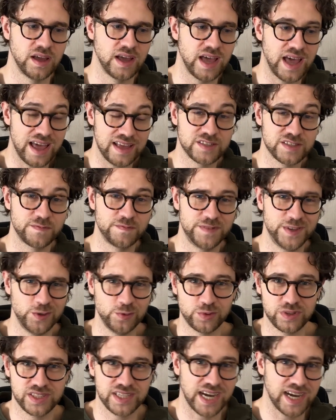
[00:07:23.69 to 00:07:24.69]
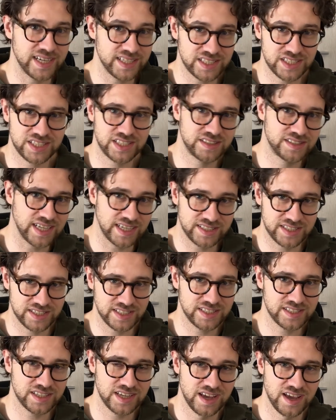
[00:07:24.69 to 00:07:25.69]
as few
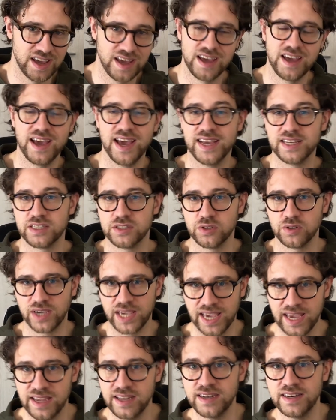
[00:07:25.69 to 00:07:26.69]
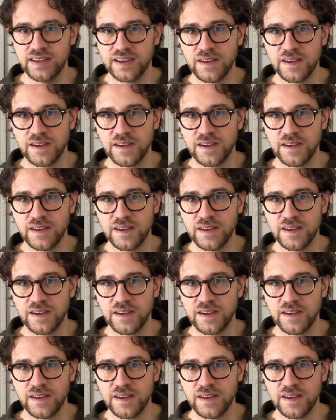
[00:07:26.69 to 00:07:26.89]
touches as you can.